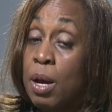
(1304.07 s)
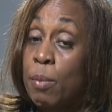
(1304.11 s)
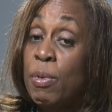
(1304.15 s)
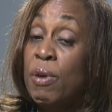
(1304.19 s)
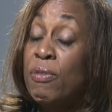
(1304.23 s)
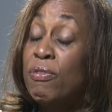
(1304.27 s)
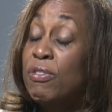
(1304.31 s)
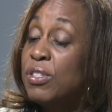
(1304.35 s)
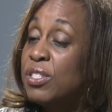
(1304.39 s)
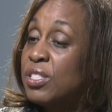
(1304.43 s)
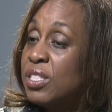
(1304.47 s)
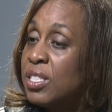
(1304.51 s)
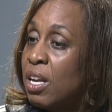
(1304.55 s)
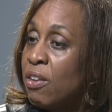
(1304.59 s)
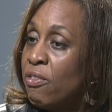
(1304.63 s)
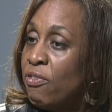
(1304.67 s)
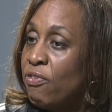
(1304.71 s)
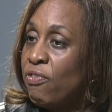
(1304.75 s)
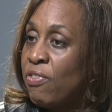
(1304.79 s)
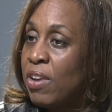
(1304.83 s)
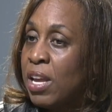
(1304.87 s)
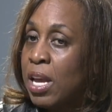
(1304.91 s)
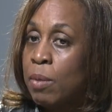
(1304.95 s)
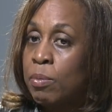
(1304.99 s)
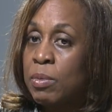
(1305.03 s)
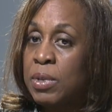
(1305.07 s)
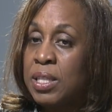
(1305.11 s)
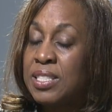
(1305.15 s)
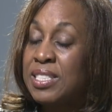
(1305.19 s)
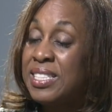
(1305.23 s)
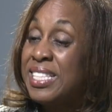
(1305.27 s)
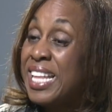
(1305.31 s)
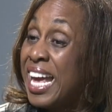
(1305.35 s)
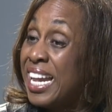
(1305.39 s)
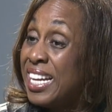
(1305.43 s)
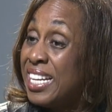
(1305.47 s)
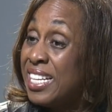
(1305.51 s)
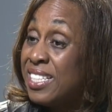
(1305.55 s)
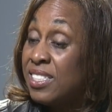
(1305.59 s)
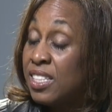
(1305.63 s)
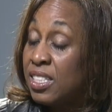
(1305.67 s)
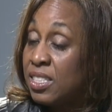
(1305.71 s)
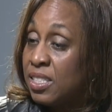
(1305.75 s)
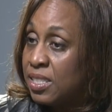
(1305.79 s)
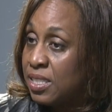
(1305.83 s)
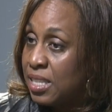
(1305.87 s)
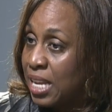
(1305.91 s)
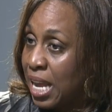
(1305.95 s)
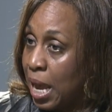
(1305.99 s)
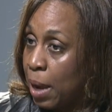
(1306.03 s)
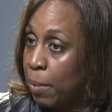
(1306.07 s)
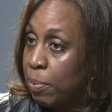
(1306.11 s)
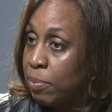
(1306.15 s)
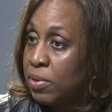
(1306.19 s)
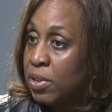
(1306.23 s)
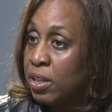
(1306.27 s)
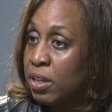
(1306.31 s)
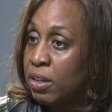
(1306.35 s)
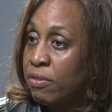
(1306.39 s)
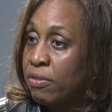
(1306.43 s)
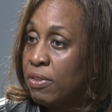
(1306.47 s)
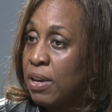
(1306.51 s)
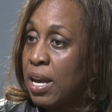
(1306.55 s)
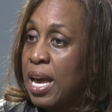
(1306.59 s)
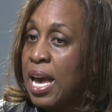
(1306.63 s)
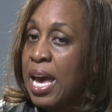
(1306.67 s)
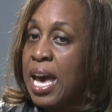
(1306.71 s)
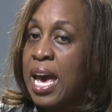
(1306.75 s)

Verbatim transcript: But for some families, that is adaptive,